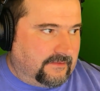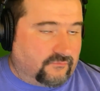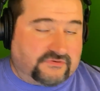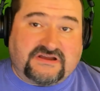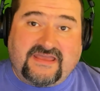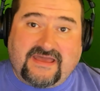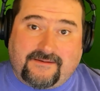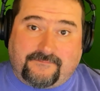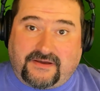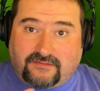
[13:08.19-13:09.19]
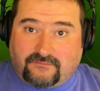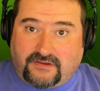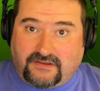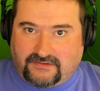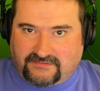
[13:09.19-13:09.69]
which I am, by the
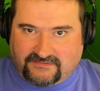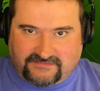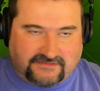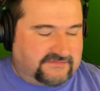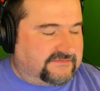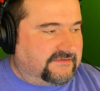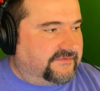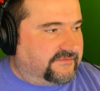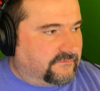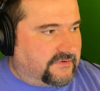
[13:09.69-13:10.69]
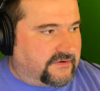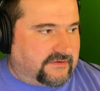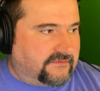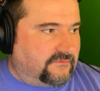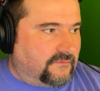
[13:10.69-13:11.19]
way, and this thing still doesn't work.
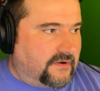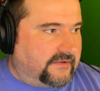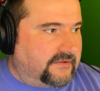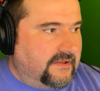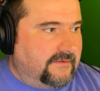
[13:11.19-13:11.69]
I don't know why.